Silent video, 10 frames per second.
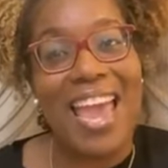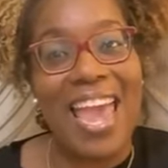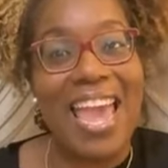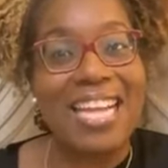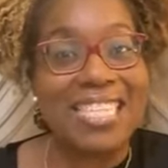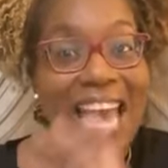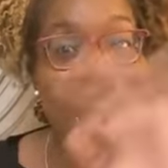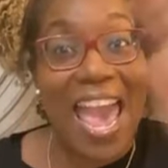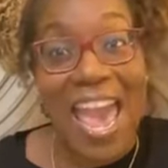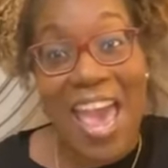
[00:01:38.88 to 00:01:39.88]

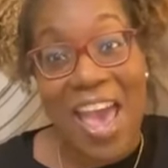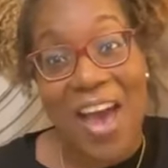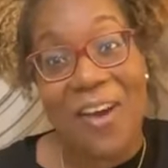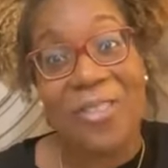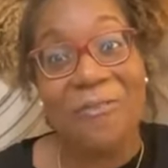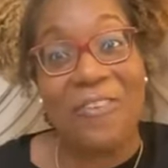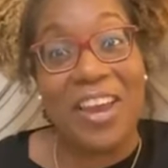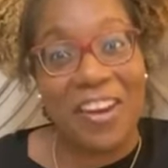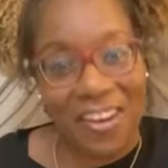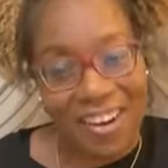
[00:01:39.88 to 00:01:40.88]
exhale the
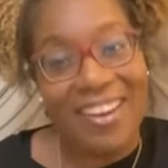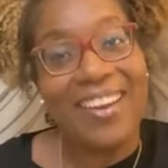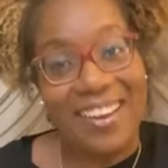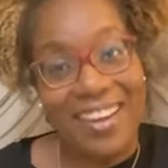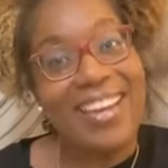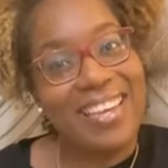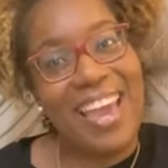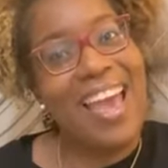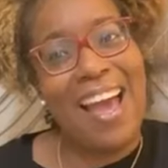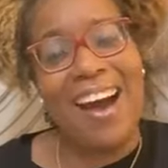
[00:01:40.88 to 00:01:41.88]
fear.
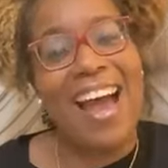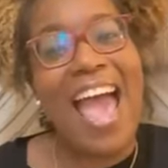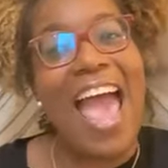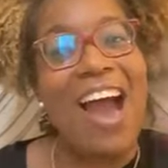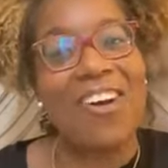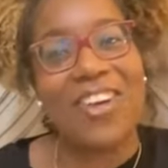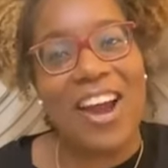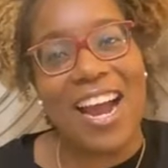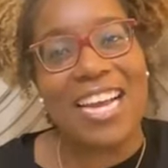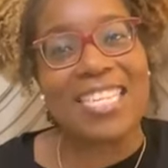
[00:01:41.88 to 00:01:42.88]
Yeah, hell, you
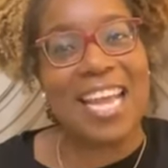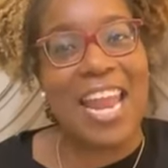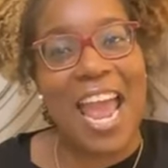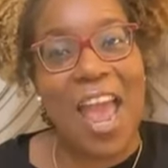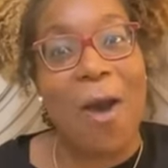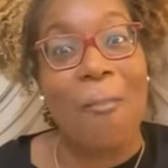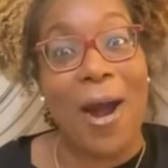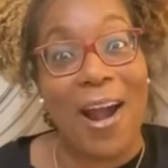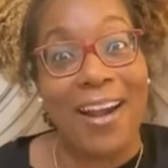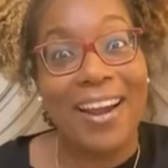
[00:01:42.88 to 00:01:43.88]
heard I said the hell
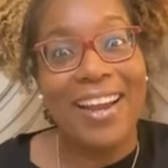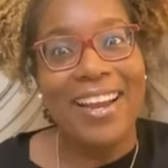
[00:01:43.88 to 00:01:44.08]
part.